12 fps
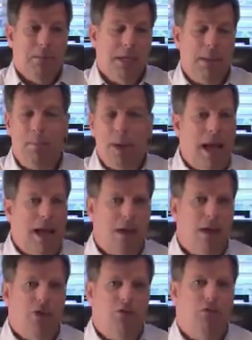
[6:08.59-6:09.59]
get back
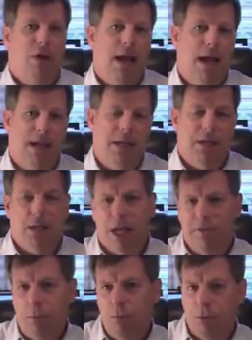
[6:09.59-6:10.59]
on track
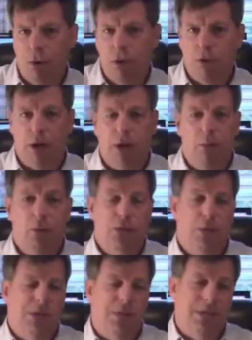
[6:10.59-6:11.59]
kind of a program,
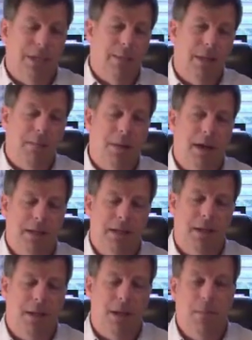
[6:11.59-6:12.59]
so it's a limited amount of
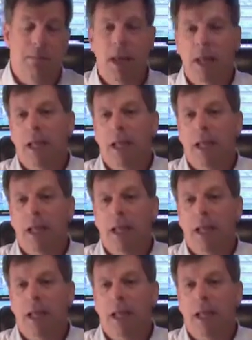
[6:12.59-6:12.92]
time,